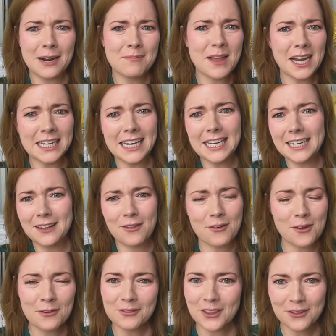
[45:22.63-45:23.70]
I'm not getting the,
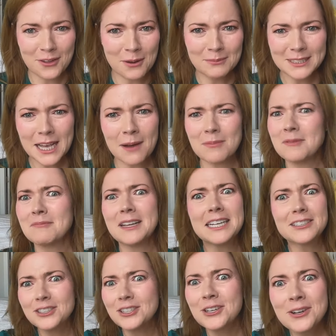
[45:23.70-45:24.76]
th- the thumbs up. I'm
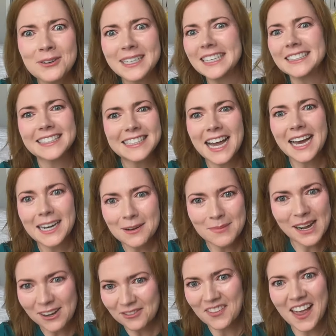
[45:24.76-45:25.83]
like, dude, it's not
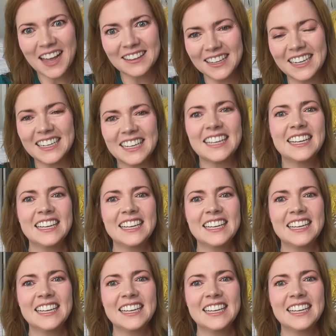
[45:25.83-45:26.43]
about that. Like,